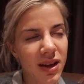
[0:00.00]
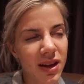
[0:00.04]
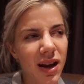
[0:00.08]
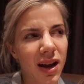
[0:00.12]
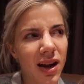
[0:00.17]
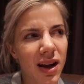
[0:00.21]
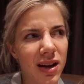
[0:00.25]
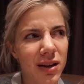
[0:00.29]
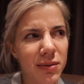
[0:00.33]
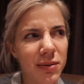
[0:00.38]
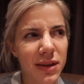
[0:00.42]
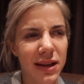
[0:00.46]

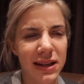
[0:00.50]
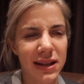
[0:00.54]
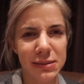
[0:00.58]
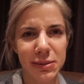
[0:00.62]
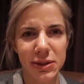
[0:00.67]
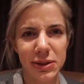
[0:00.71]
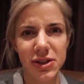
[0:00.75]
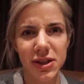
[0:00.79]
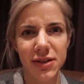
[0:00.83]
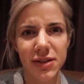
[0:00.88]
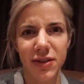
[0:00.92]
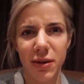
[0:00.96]
um,
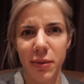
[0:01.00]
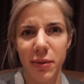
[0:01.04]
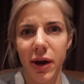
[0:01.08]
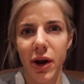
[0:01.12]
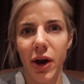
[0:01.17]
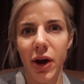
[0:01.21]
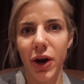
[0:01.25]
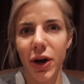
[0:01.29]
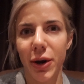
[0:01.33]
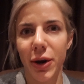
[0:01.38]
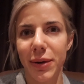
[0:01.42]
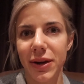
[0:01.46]
especially if I'm at
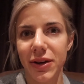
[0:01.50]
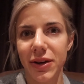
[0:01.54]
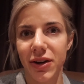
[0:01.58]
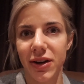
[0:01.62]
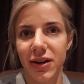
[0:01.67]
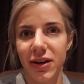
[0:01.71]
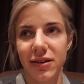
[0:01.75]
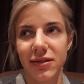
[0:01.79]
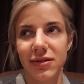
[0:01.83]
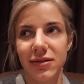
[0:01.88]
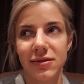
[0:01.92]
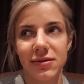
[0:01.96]
home, I
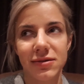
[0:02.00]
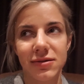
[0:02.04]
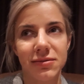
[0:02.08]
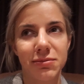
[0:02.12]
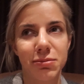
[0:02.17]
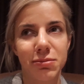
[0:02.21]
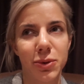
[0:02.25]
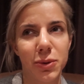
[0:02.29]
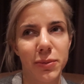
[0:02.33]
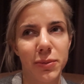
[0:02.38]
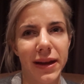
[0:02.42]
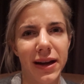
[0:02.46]
don't
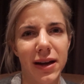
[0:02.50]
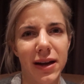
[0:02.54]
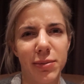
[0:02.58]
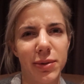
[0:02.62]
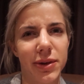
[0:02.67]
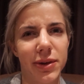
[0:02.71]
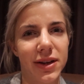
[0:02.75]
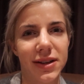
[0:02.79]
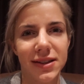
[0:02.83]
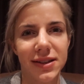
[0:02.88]
put makeup on.